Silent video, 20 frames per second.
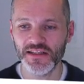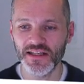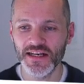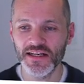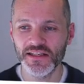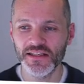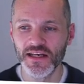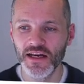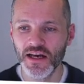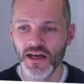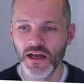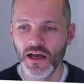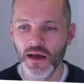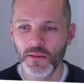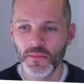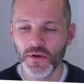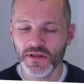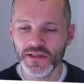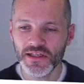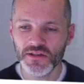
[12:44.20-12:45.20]
is,
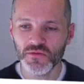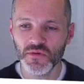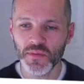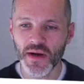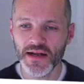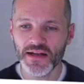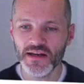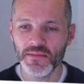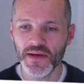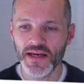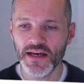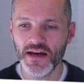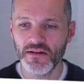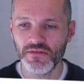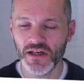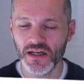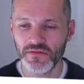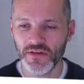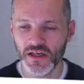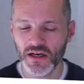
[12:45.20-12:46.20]
but this reminded me of
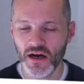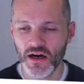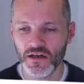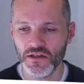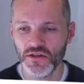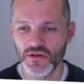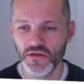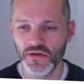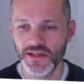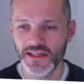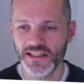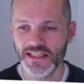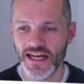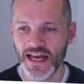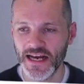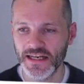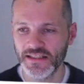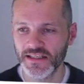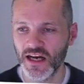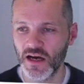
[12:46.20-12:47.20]
a kind of a cartoonish
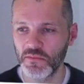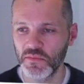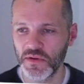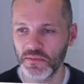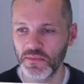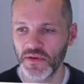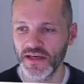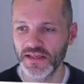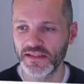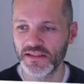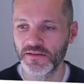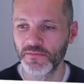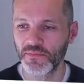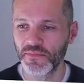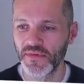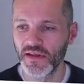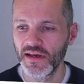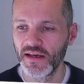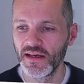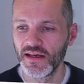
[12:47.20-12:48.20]
XCopy piece.
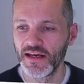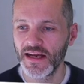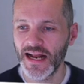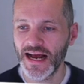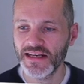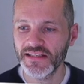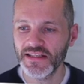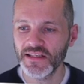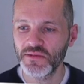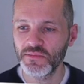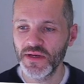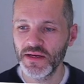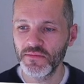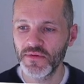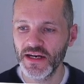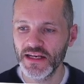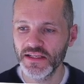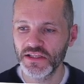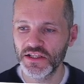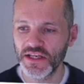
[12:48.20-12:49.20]
It hasn't been
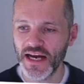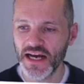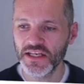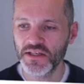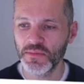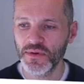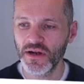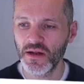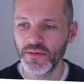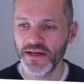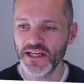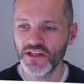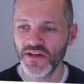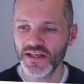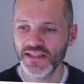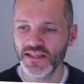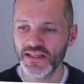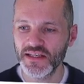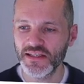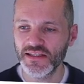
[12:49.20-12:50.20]
released yet, but I'll be
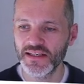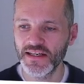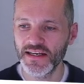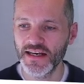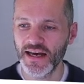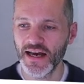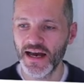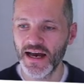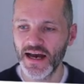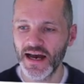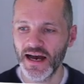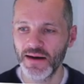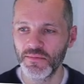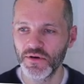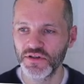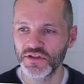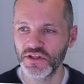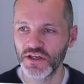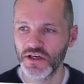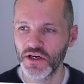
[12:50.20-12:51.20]
interested to see how
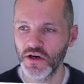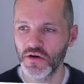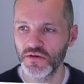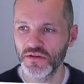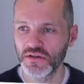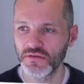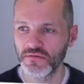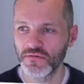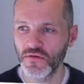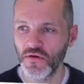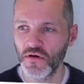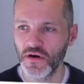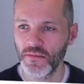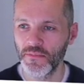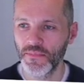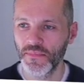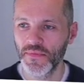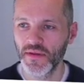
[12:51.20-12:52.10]
much it goes for.